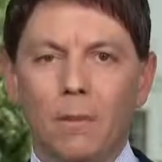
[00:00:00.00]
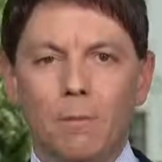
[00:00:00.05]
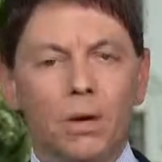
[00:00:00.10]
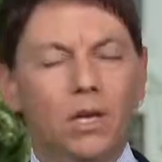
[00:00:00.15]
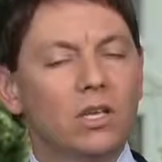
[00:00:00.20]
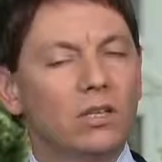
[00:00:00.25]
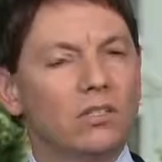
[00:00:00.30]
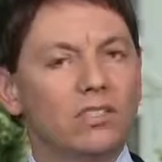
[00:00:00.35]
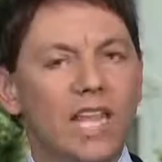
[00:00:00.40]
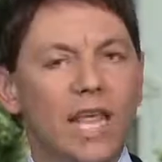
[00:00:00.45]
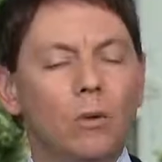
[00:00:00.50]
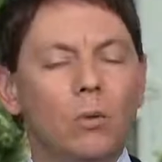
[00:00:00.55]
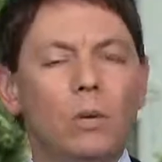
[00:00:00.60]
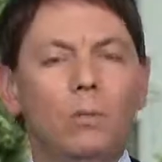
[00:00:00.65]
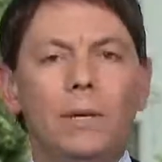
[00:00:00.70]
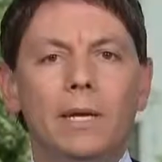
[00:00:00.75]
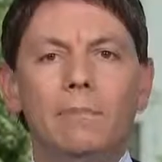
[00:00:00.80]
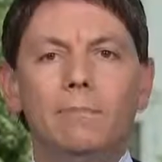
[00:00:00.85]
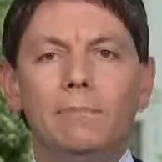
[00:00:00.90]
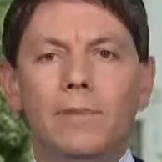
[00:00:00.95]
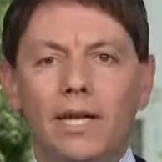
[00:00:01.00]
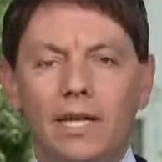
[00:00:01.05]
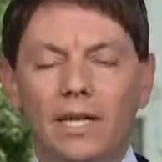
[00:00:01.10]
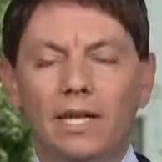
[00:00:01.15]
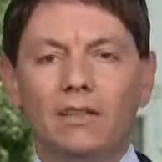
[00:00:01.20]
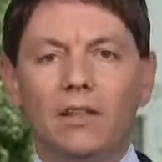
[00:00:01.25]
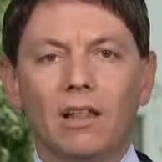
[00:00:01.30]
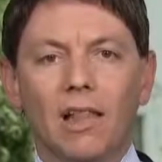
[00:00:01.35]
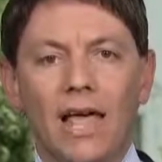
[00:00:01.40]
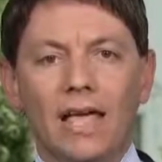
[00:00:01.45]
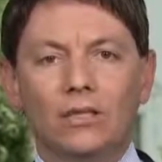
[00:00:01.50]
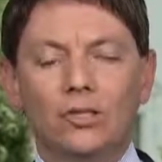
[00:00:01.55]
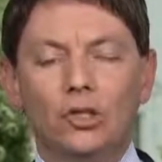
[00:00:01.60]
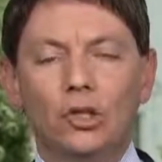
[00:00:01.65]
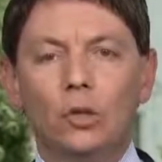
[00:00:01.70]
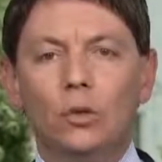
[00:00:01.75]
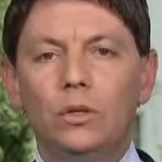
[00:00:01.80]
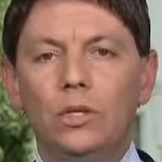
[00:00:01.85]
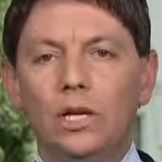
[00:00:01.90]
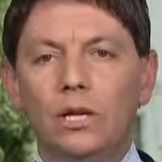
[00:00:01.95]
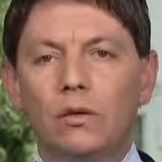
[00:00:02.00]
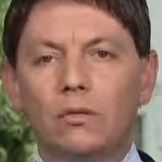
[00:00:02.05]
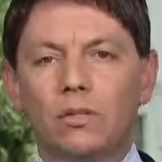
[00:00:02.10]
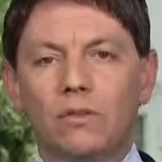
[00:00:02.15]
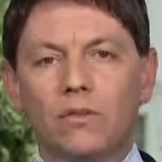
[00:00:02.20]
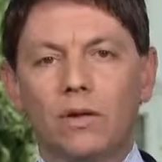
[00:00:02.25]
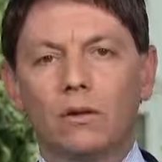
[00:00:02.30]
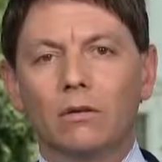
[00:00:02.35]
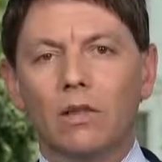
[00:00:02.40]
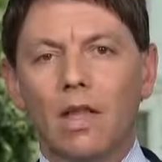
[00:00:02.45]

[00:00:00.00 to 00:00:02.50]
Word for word: because they would be admitting the last two years of their